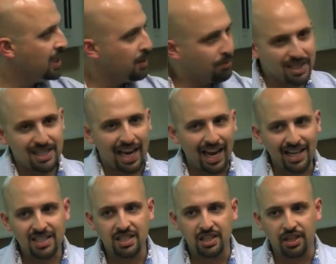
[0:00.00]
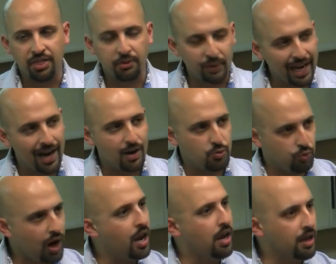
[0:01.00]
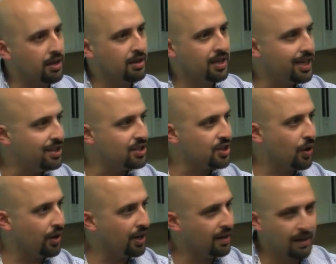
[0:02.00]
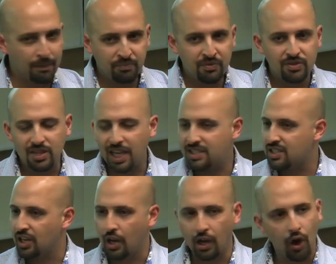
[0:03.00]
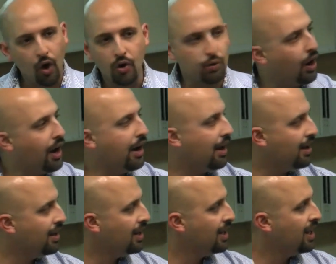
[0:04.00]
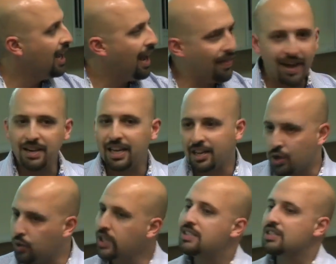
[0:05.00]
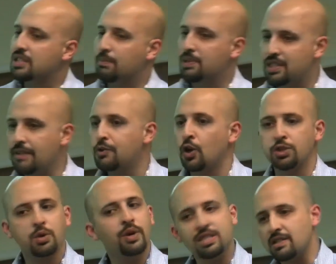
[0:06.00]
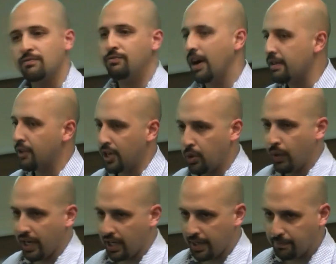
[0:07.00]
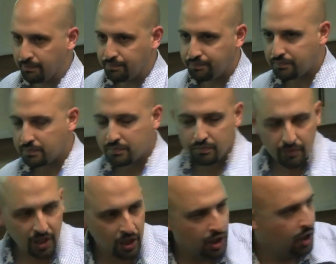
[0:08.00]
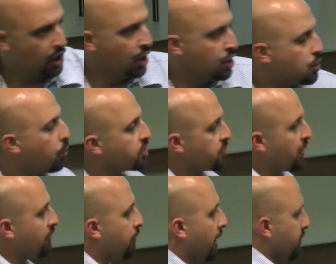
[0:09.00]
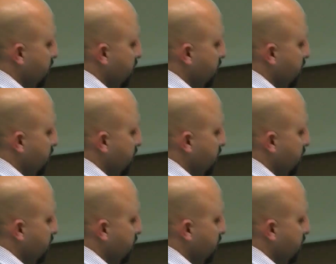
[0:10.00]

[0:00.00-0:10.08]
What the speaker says: but it's actually a 3-hour run in this donut. That's a long run. And that increases the perceived consequences very, very quickly. So what do we find